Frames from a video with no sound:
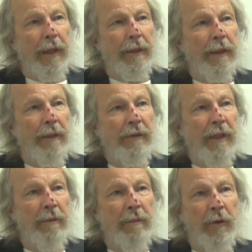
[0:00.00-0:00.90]
I think every
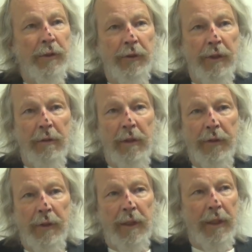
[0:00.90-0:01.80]
time I'm on the show,
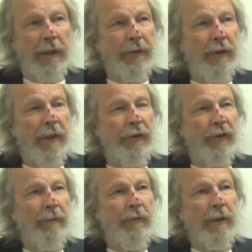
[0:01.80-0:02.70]
I try I say
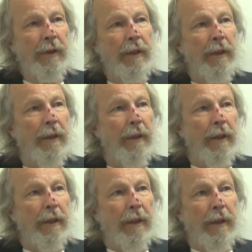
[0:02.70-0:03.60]
something
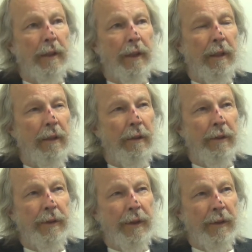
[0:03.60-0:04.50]

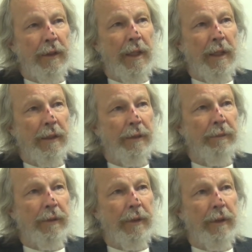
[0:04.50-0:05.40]
along these lines,
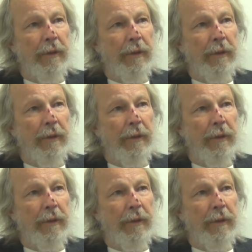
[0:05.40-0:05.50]
but